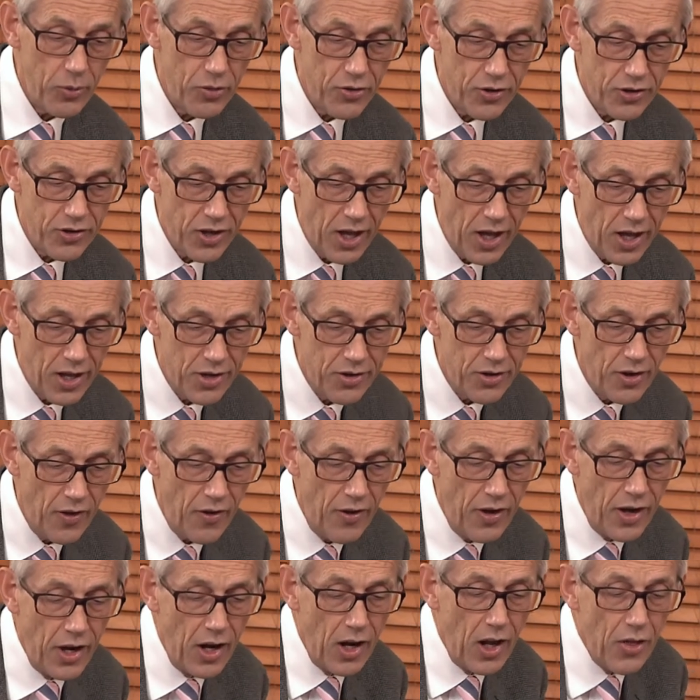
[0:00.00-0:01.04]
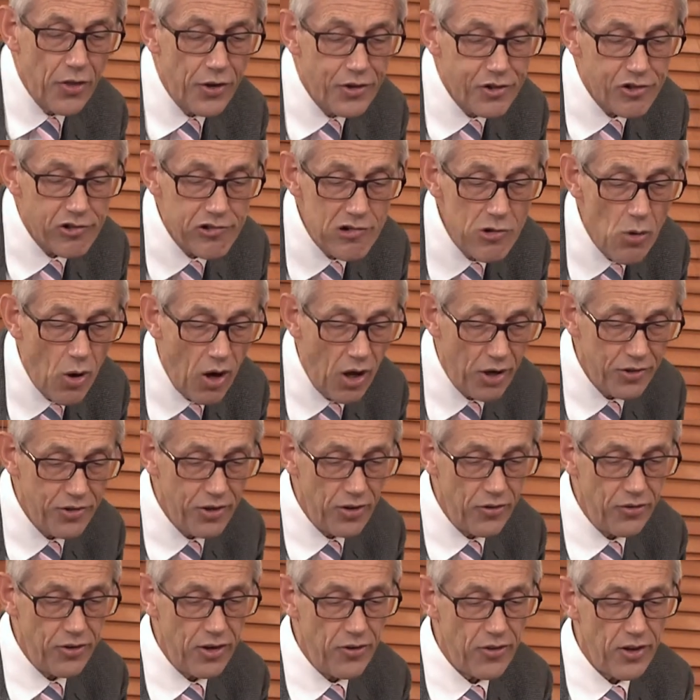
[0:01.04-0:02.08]
with the dead, the true
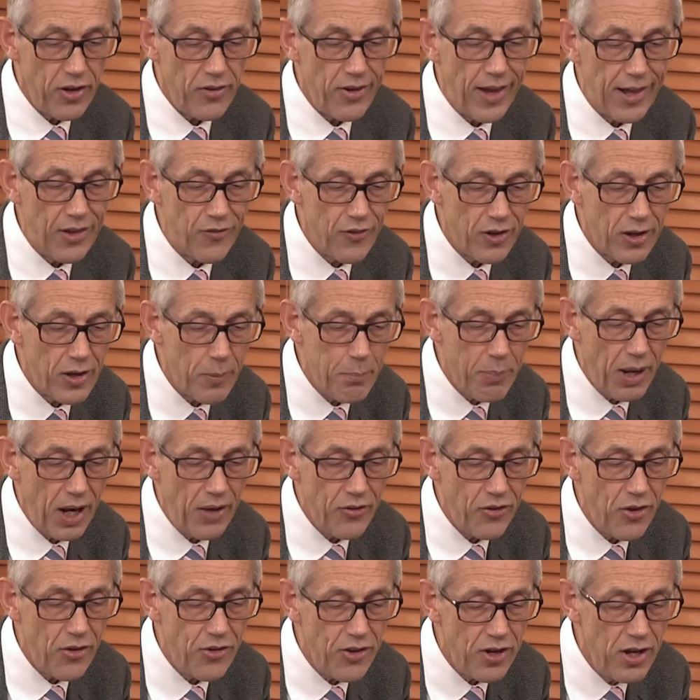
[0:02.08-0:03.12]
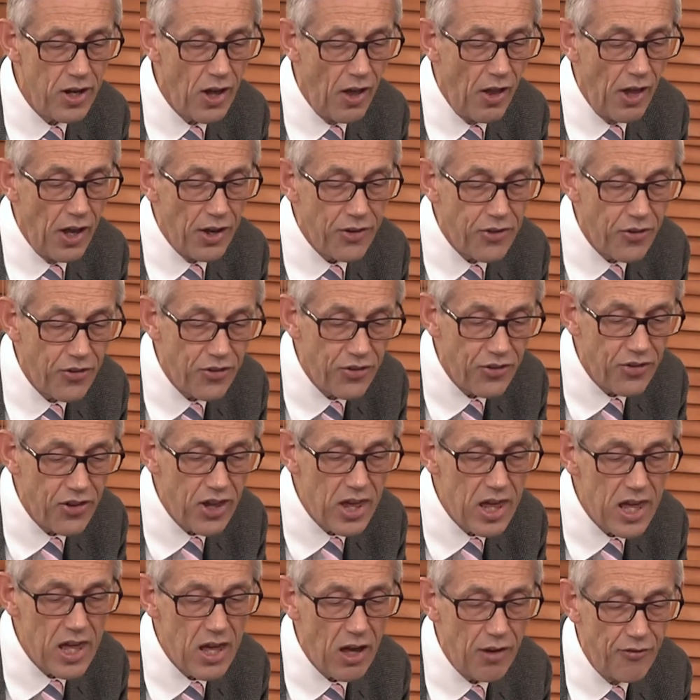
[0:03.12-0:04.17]
artist, he says, has the capacity to
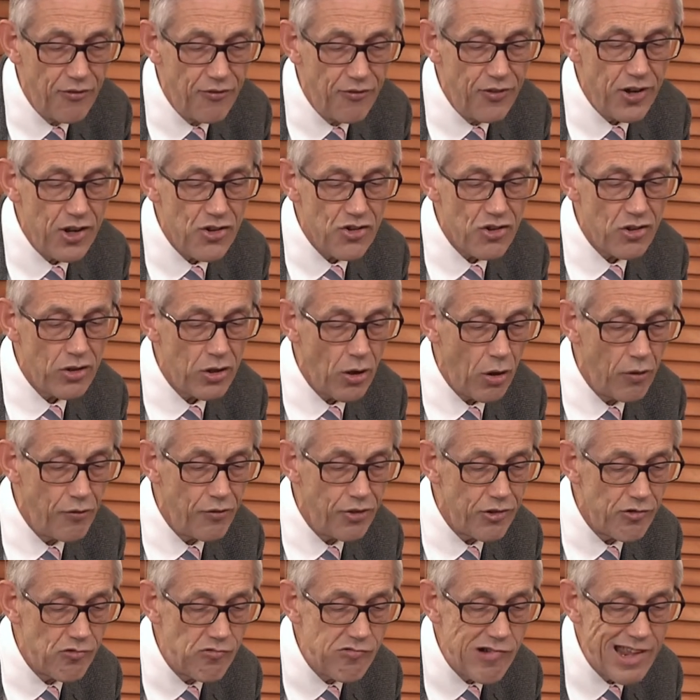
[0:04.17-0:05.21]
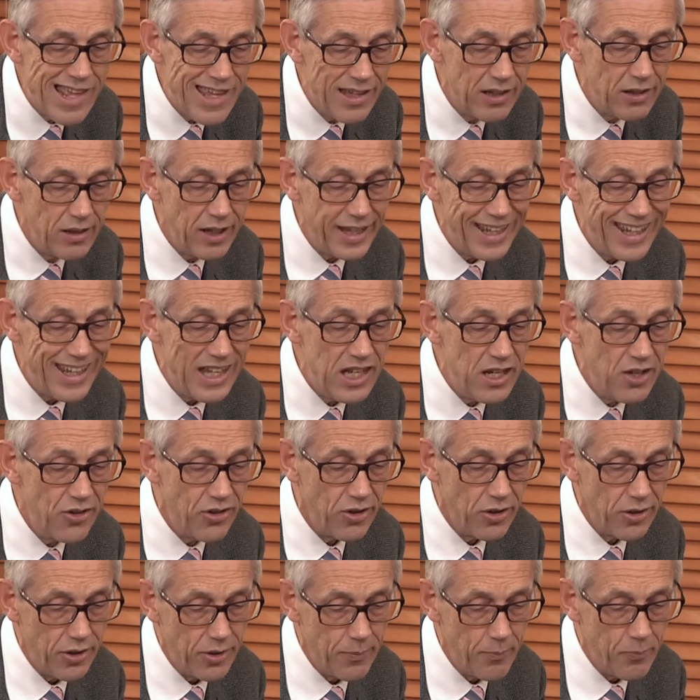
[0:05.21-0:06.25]
see a vision of the real
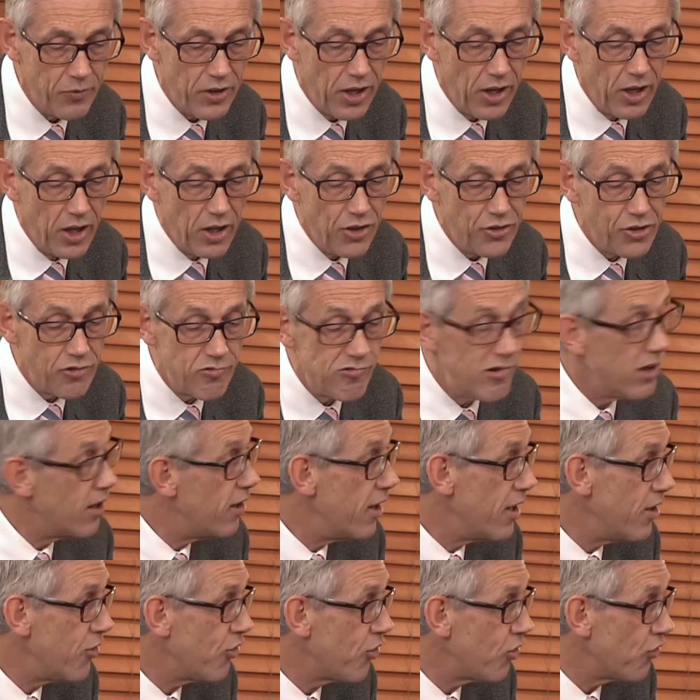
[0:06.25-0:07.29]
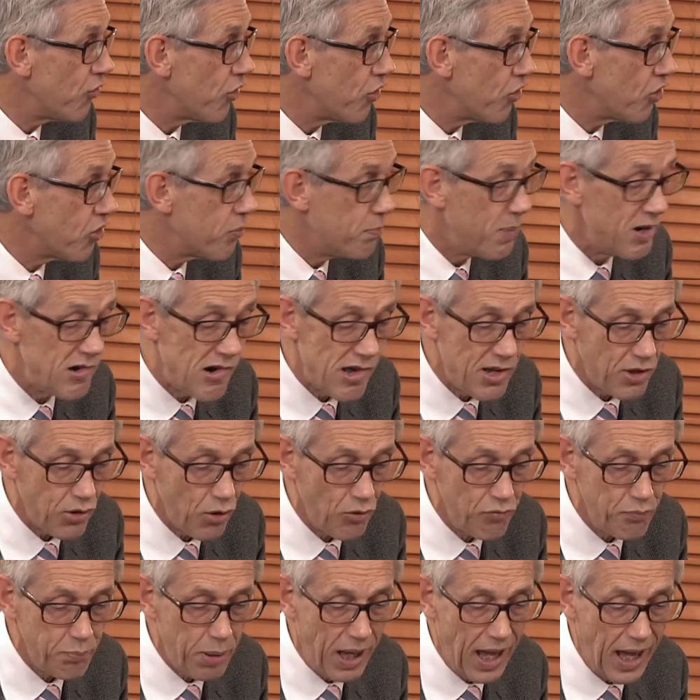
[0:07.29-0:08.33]
Eden, to release the spirit
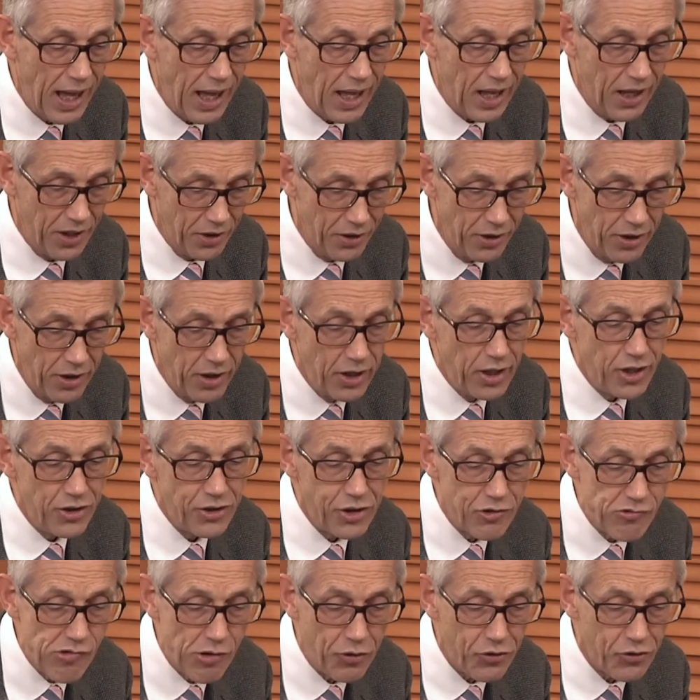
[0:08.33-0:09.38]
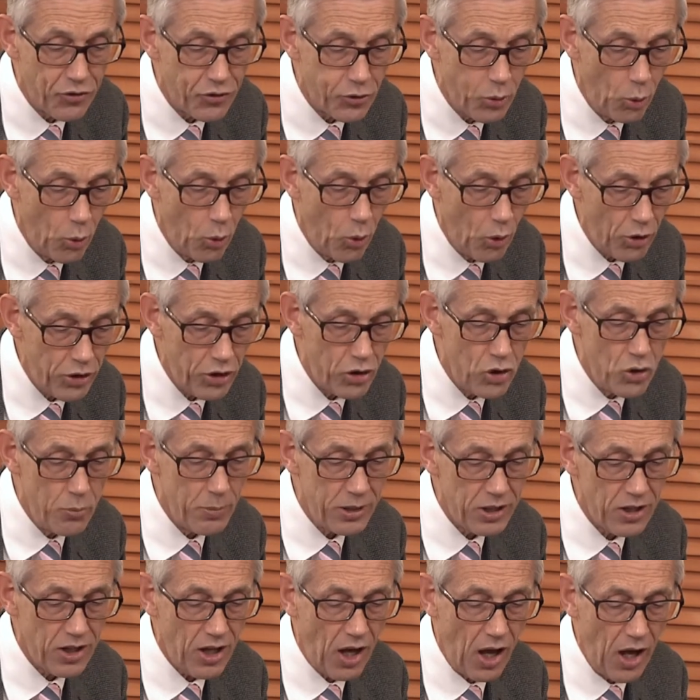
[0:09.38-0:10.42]
of Pan, to restore
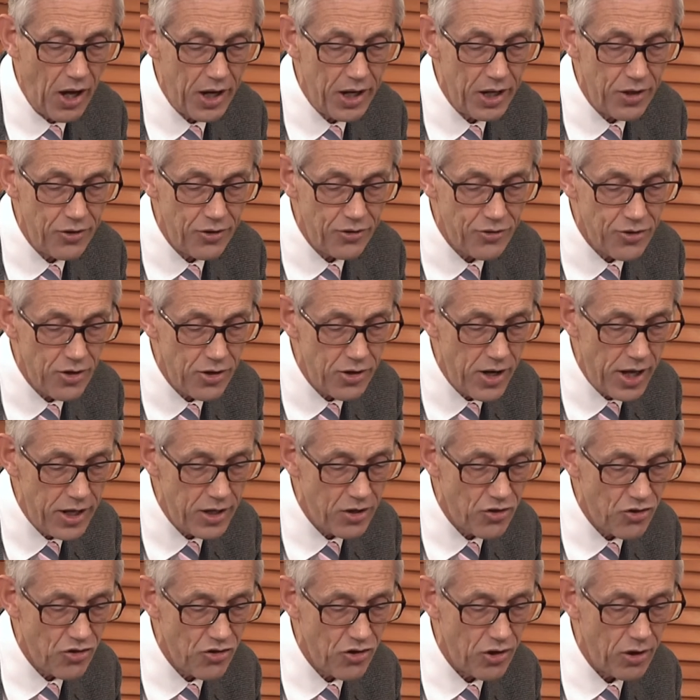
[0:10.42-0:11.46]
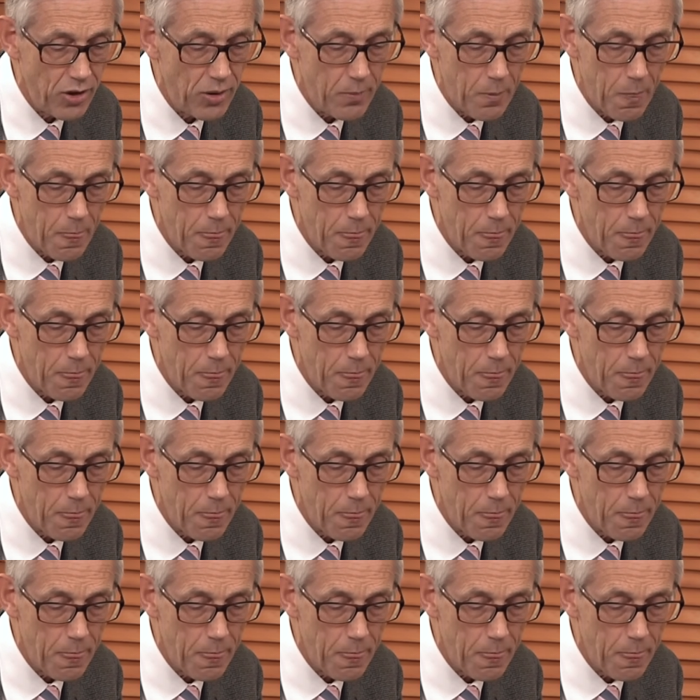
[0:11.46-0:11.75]
humankind to nature